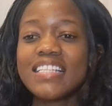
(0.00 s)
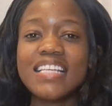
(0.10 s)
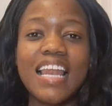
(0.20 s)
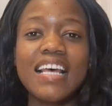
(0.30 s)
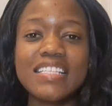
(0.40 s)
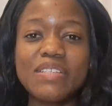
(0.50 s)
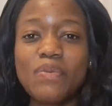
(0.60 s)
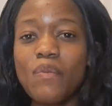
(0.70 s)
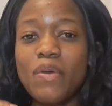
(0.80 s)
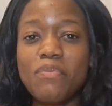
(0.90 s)
Tell us,
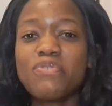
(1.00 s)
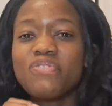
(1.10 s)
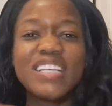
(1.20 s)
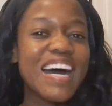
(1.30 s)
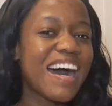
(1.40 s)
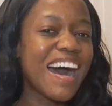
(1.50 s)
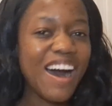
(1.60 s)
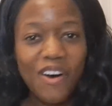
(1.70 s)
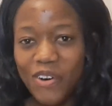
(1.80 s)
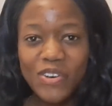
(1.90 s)
we moved
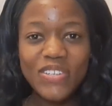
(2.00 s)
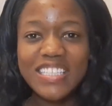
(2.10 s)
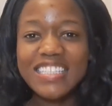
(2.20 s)
out.